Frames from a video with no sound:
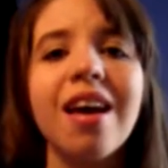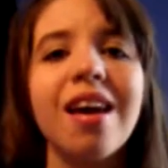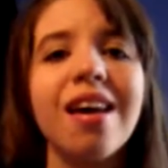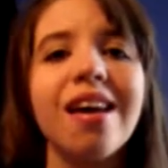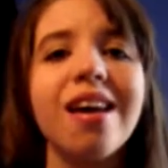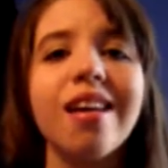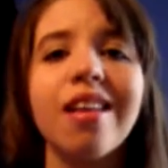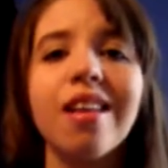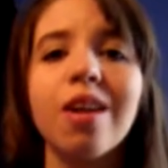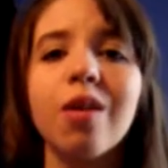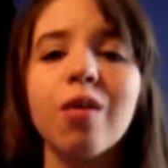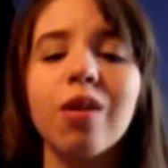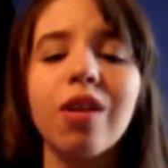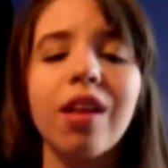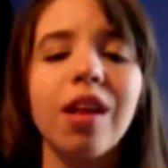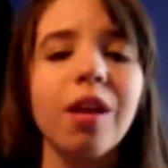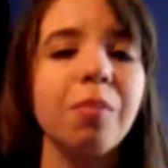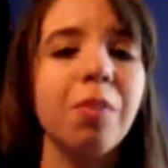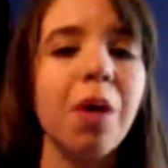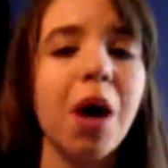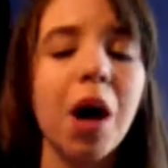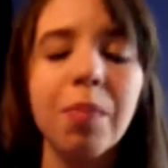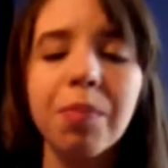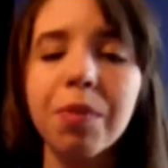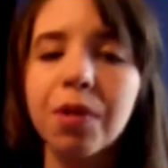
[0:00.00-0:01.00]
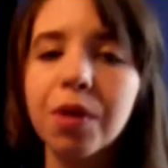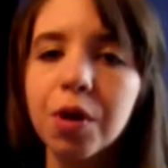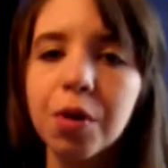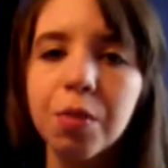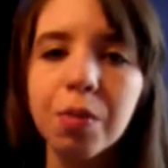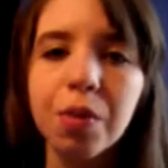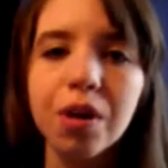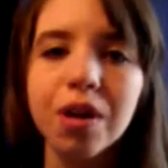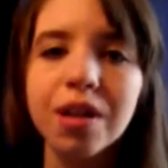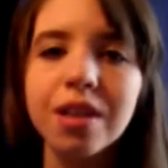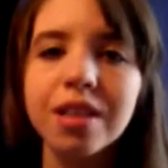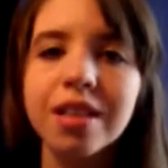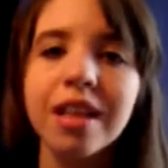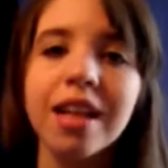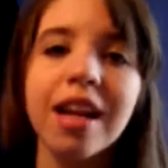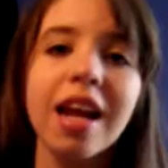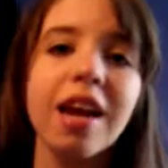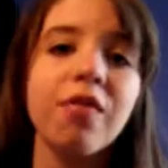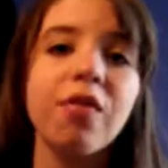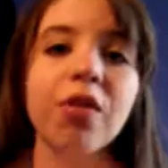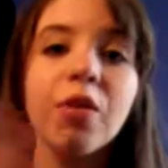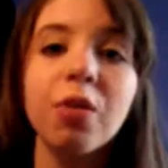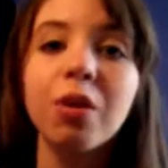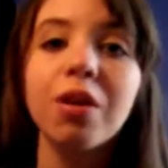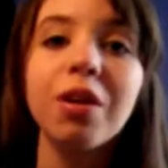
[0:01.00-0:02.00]
and they were like popular books that
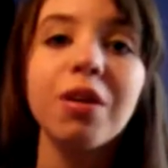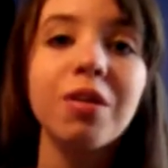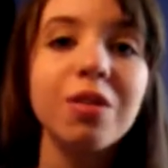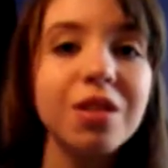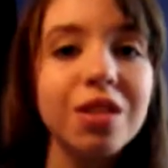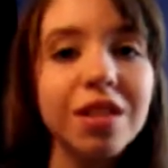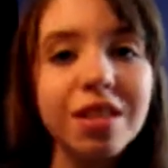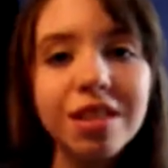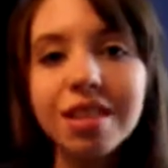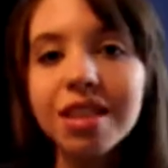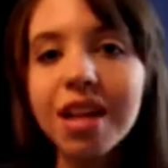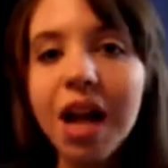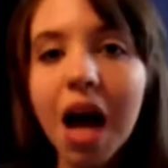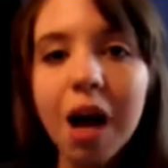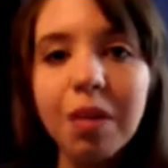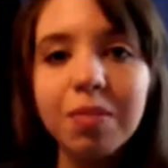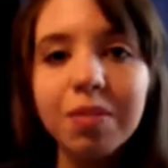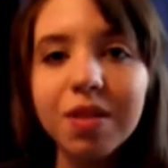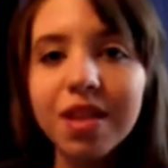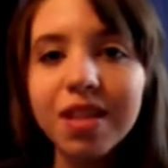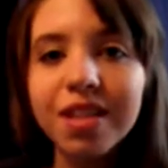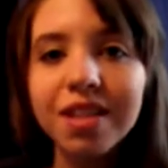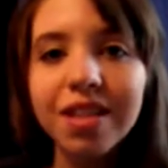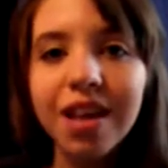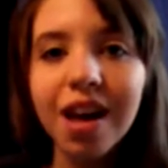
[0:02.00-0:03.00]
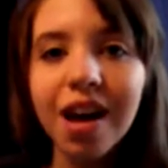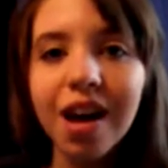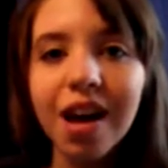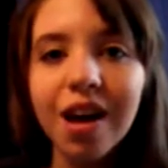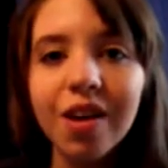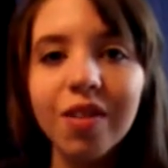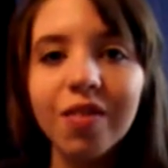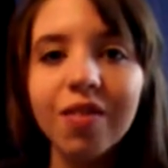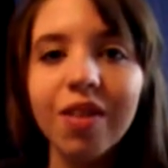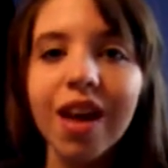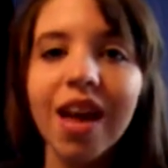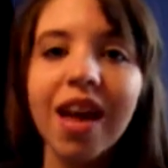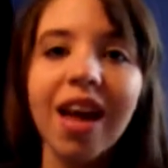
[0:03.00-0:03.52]
everyone knows the synopsis of,